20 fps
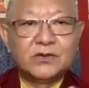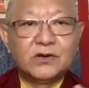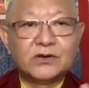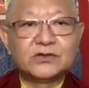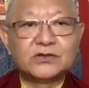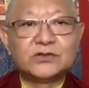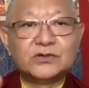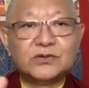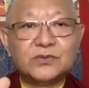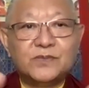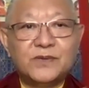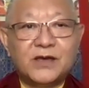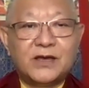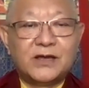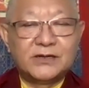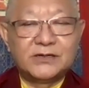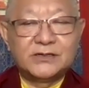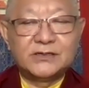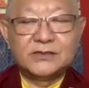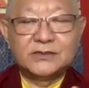not so
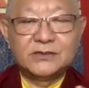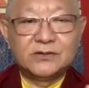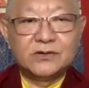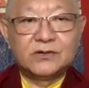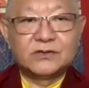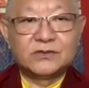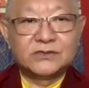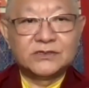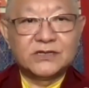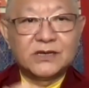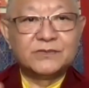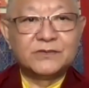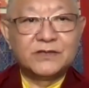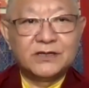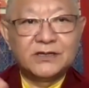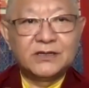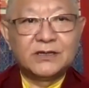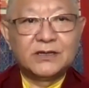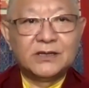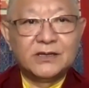bad, or
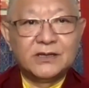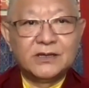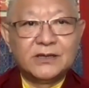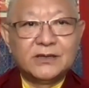something